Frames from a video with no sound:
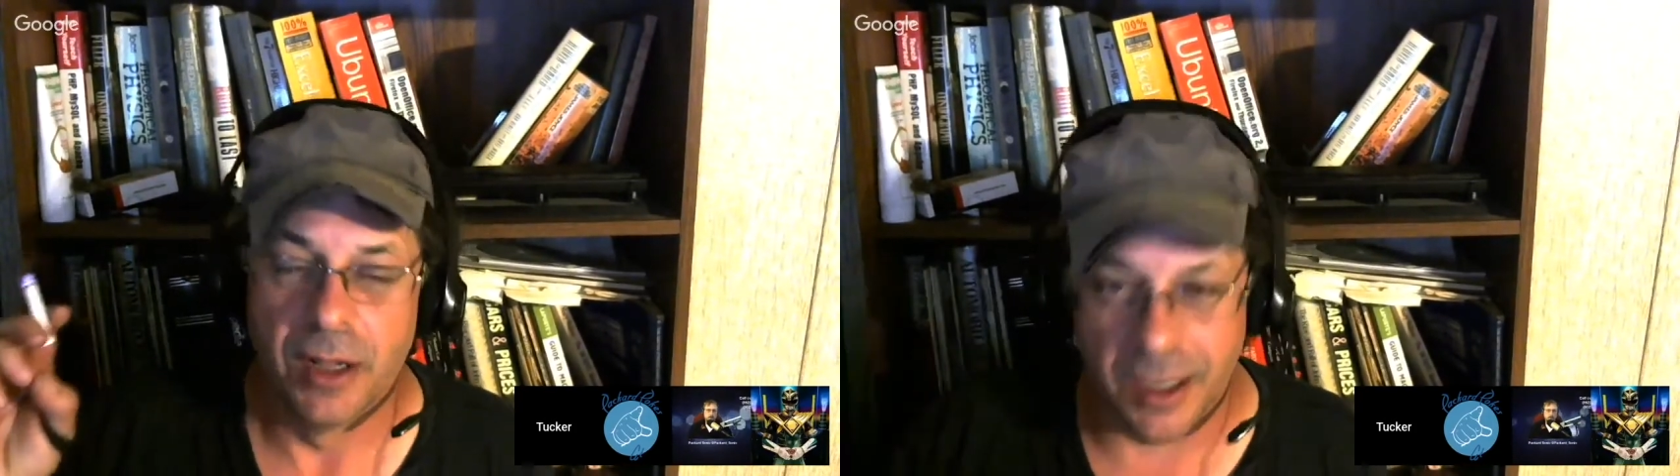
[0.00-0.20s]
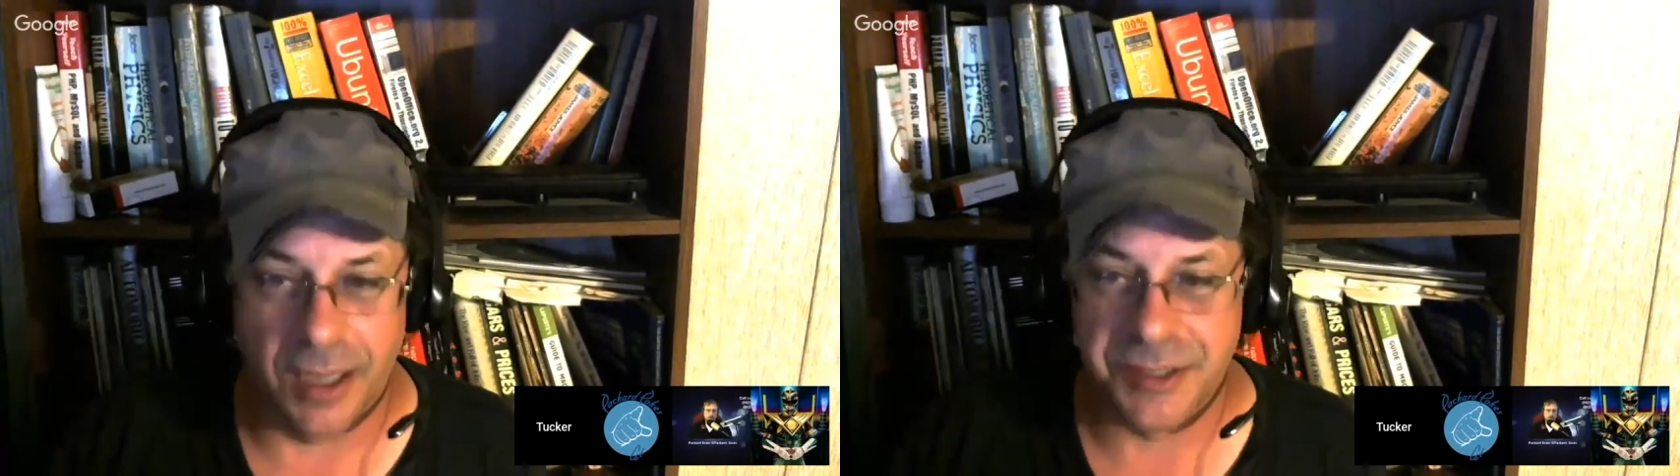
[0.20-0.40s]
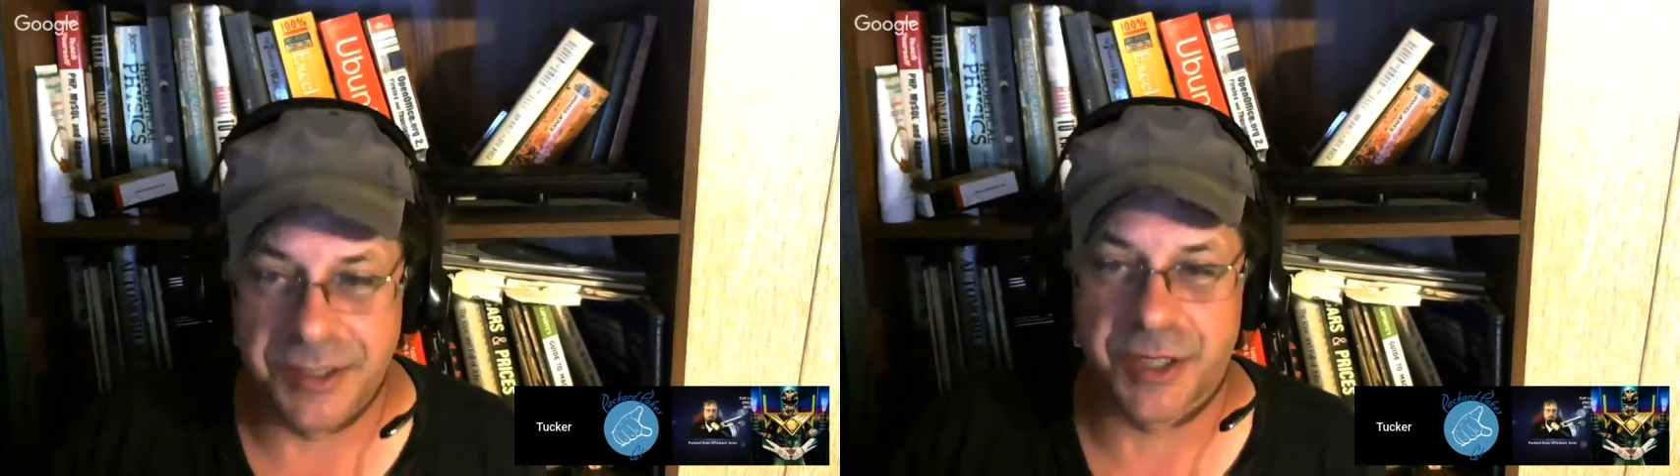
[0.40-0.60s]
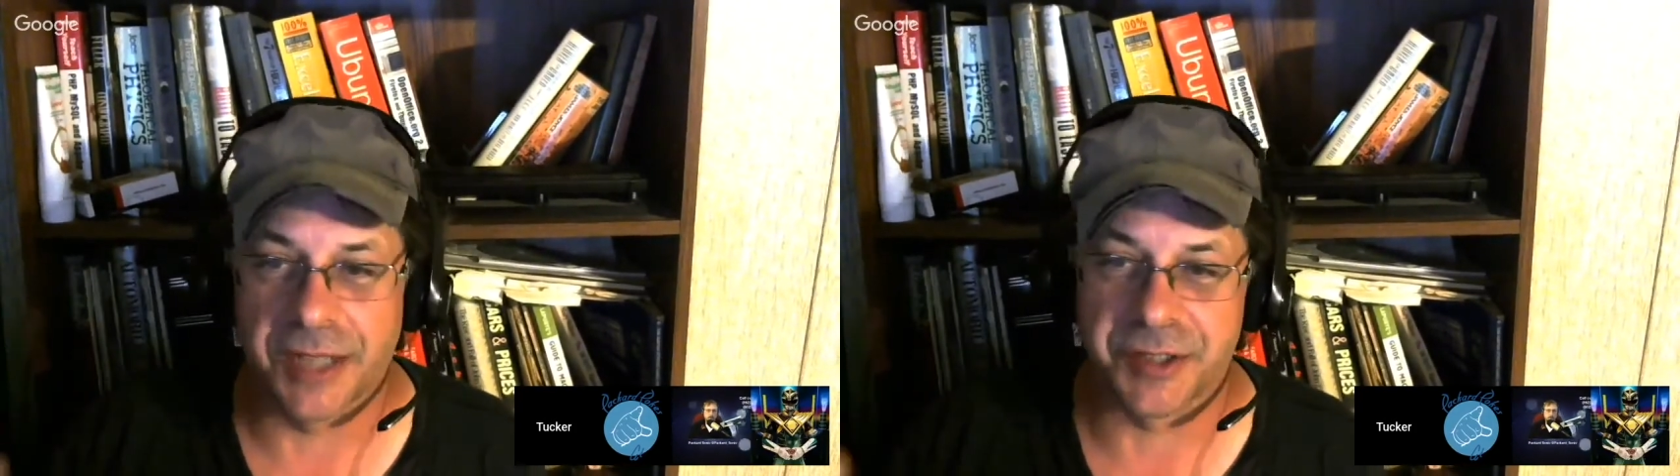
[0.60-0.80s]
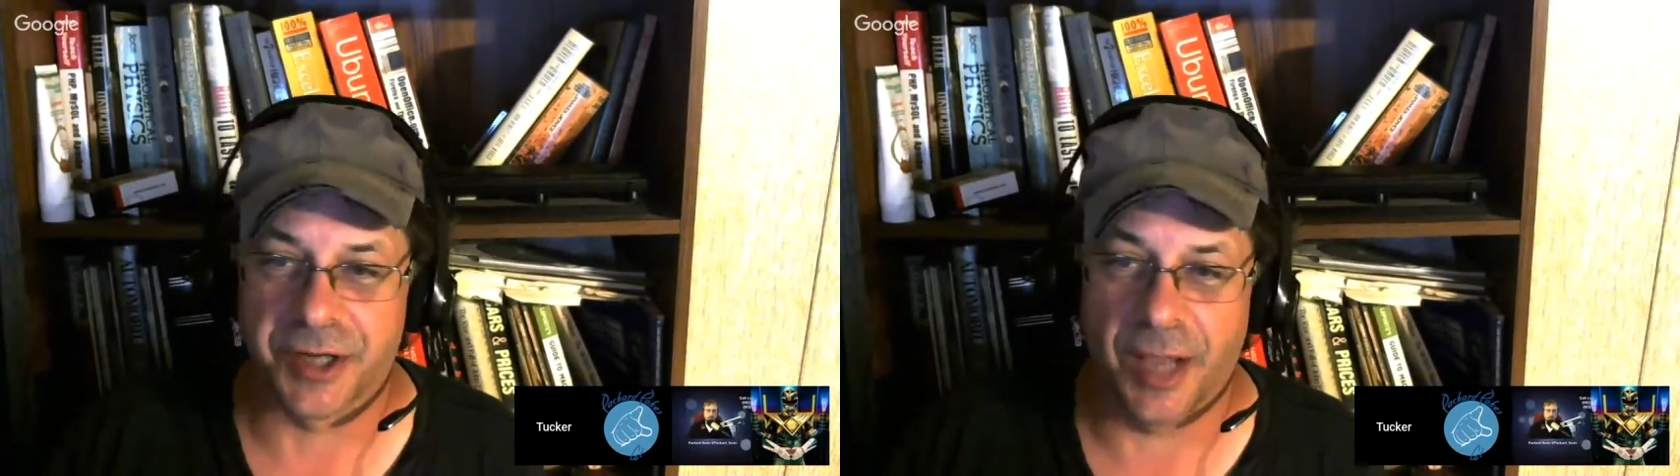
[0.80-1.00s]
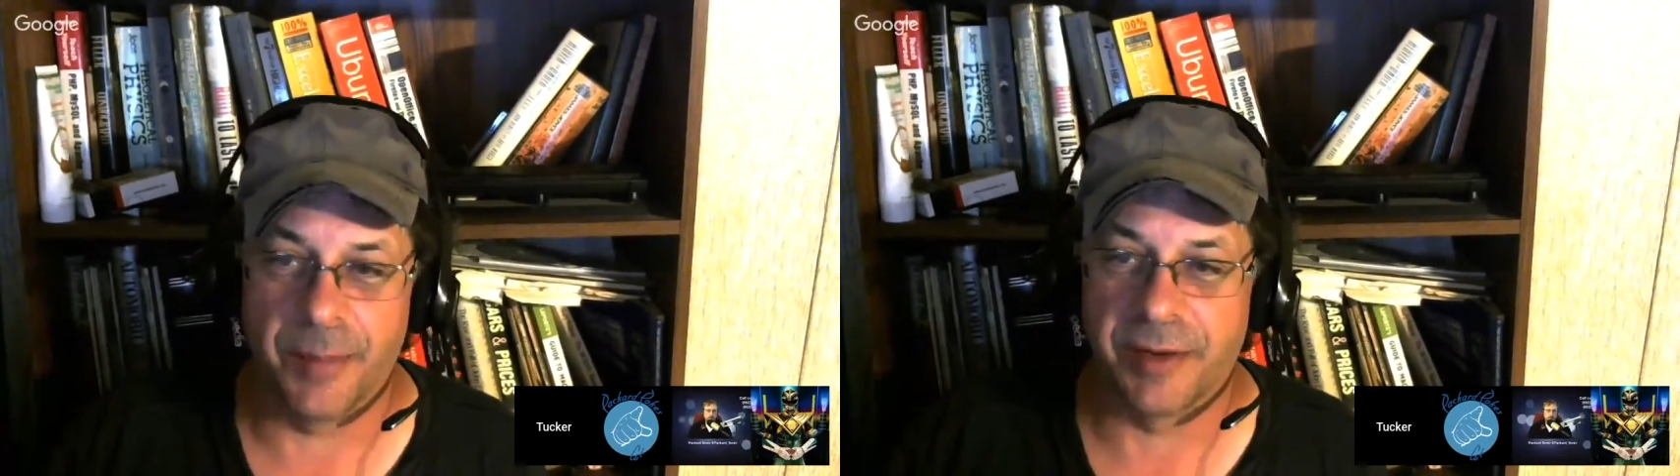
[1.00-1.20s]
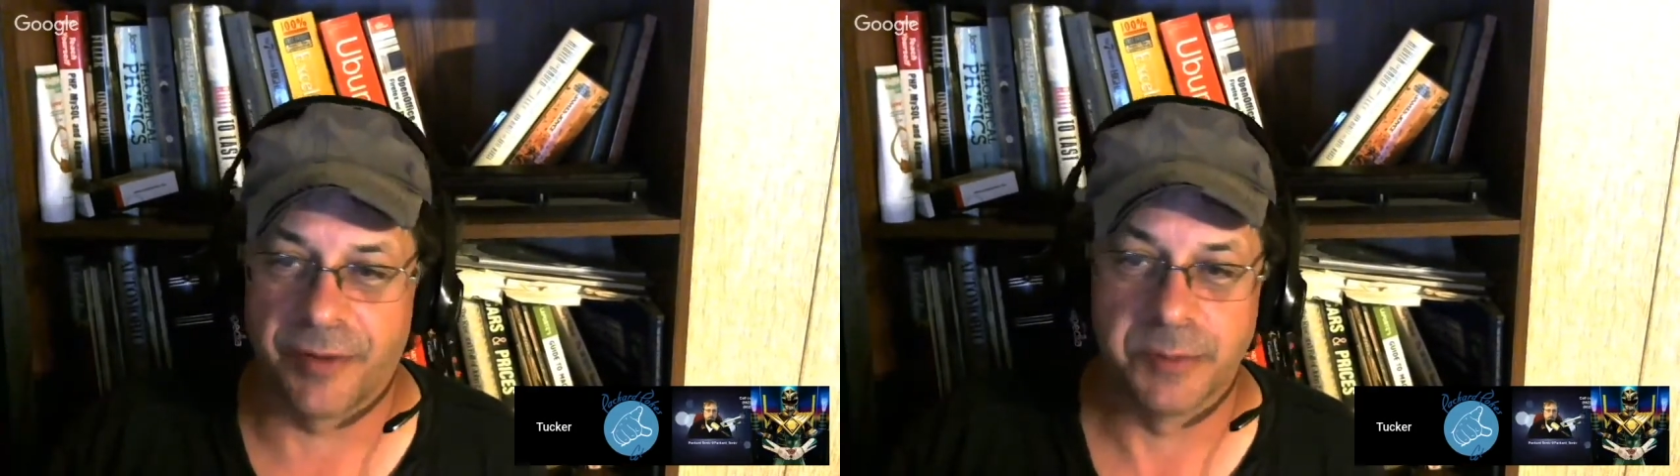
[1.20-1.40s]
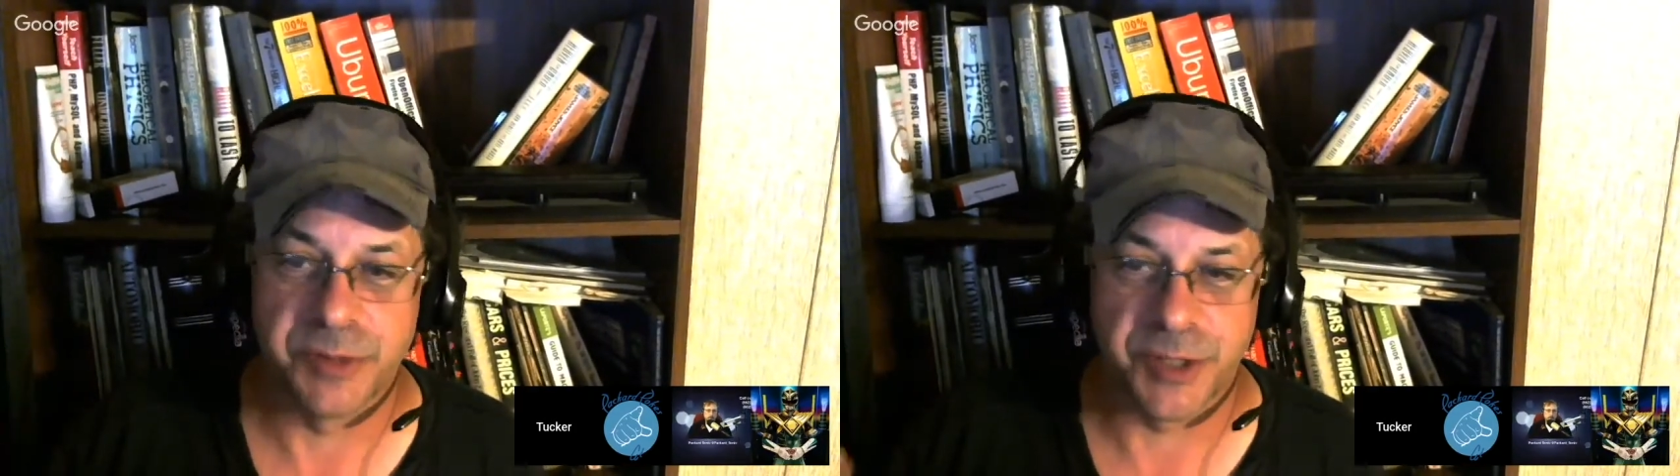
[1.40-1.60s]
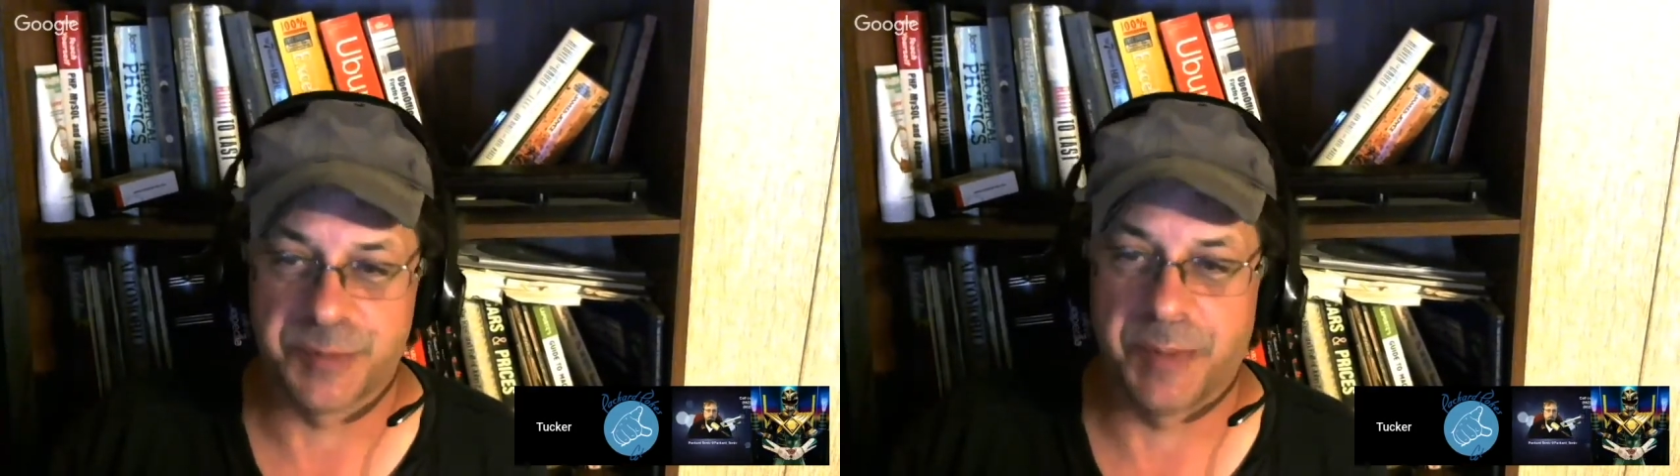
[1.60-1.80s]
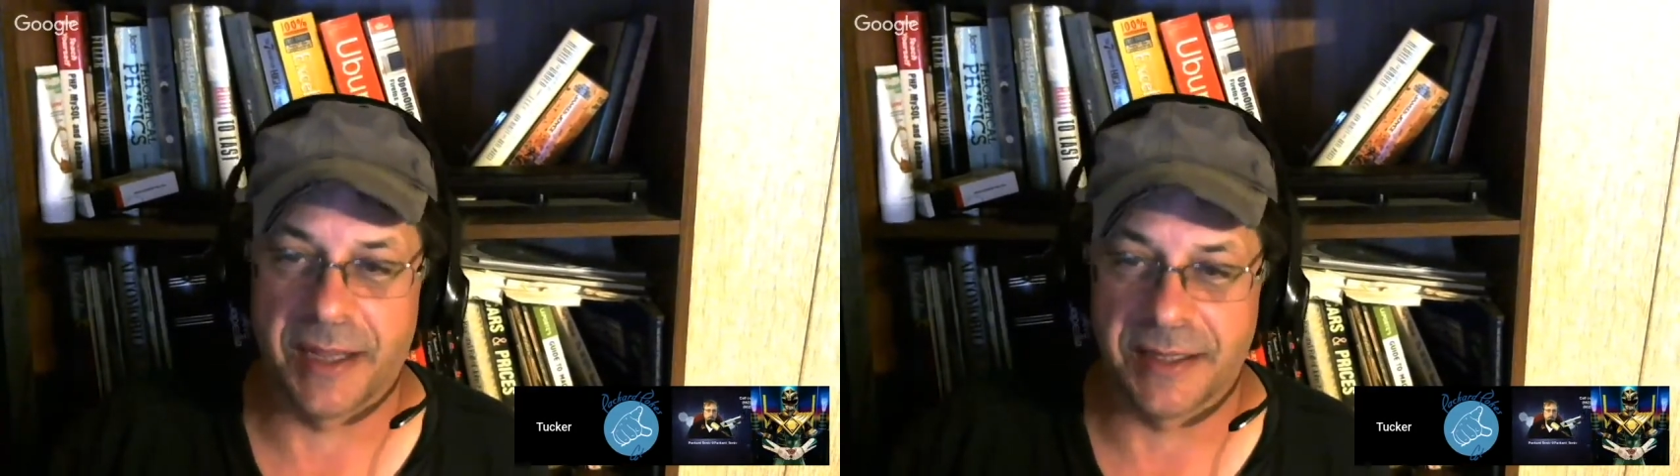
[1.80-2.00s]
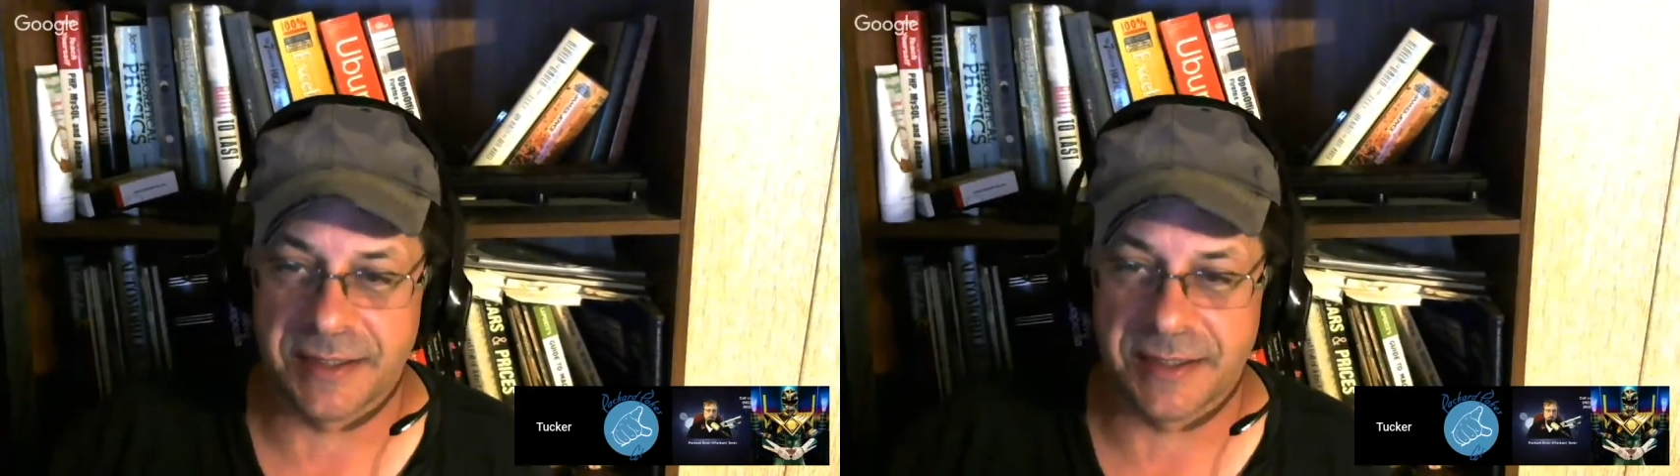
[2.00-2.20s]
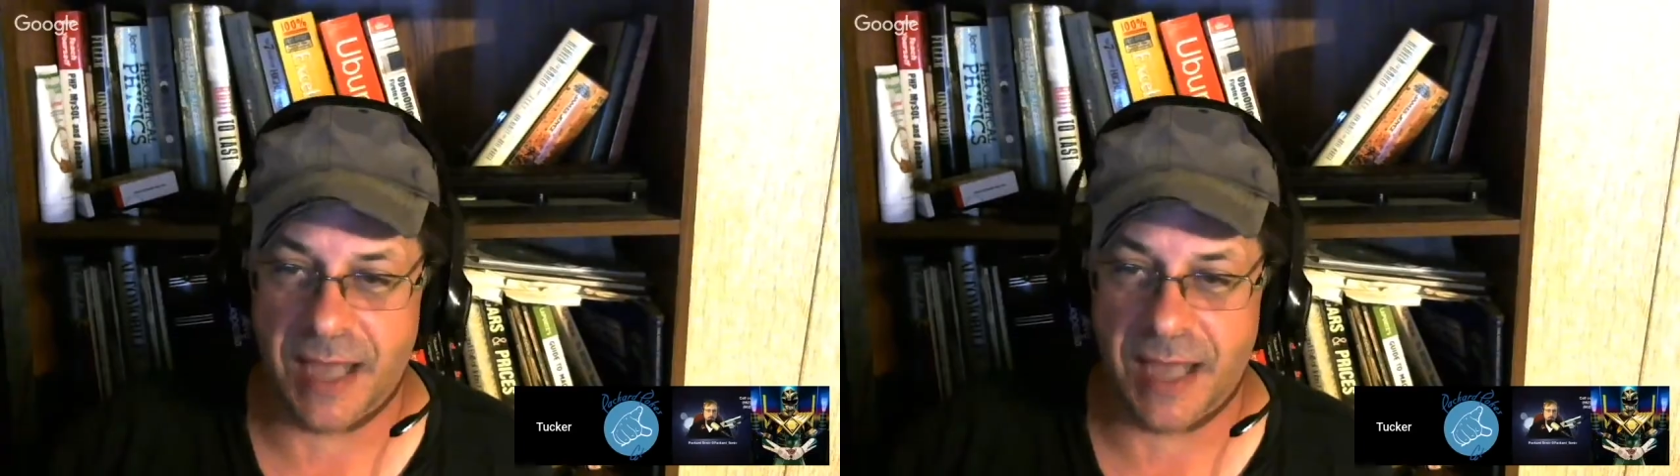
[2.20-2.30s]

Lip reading: gunshots are coming from just by the